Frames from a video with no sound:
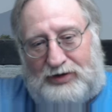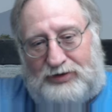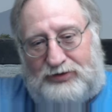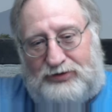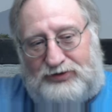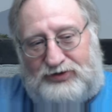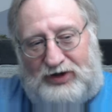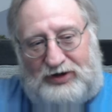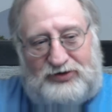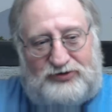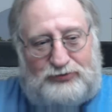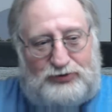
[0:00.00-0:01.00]
the
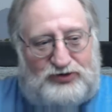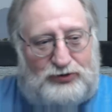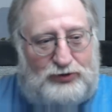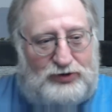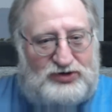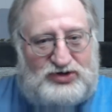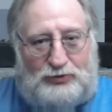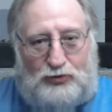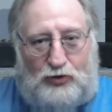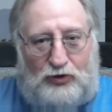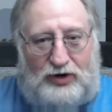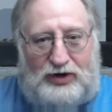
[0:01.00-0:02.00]
dentist was doing some
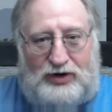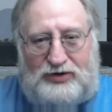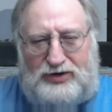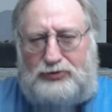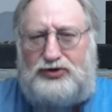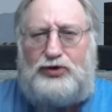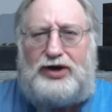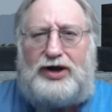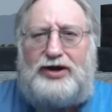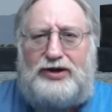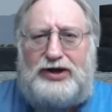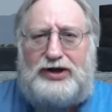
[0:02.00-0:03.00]
work. They were doing a
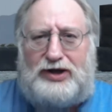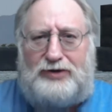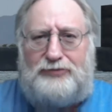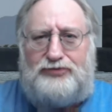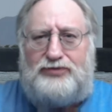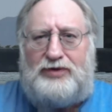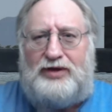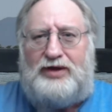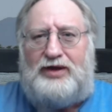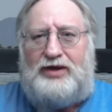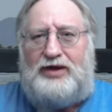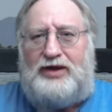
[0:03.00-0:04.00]
cleaning.
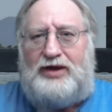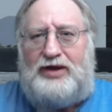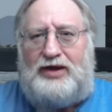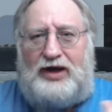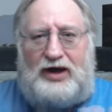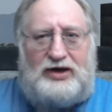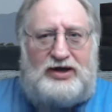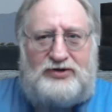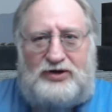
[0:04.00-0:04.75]
And he did